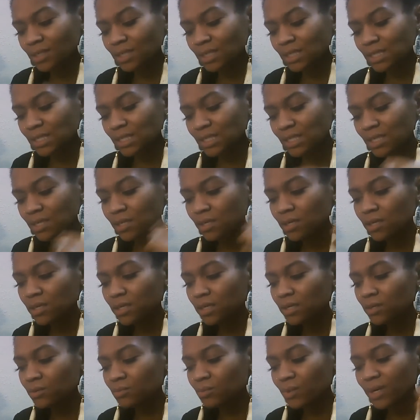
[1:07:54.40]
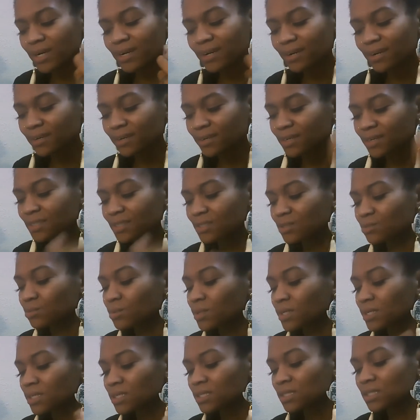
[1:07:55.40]
see, recognize
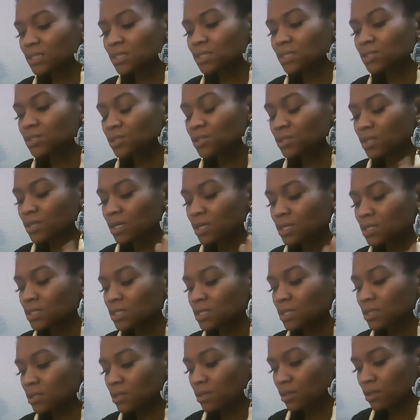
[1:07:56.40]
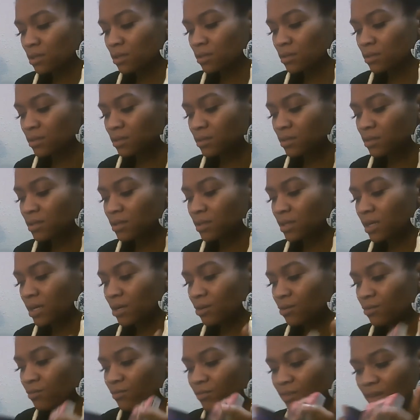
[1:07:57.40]
what it is that you're not seeing clearly.
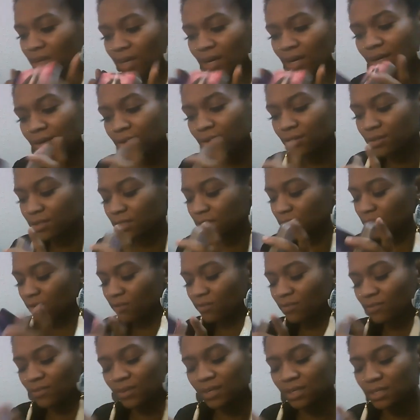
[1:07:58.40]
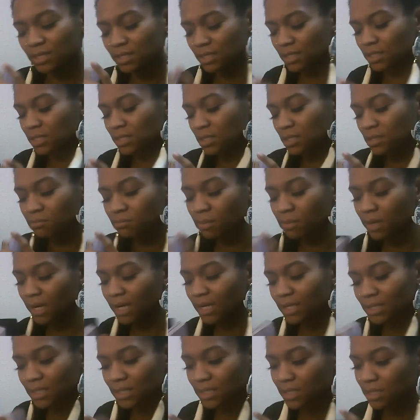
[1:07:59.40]
Like you've got yourself, in a sense,
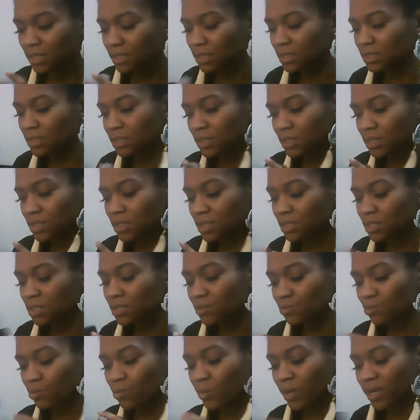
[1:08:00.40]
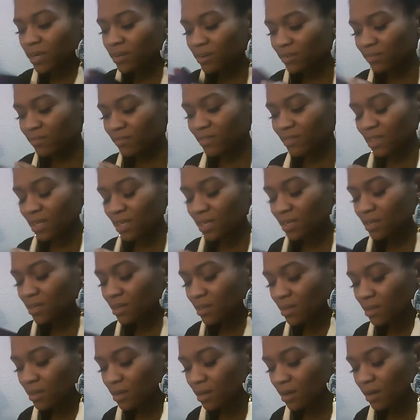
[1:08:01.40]
boxed into this way of
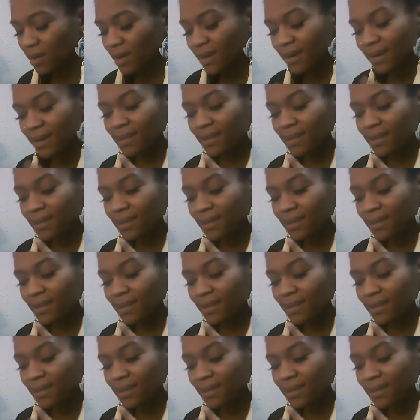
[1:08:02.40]
thinking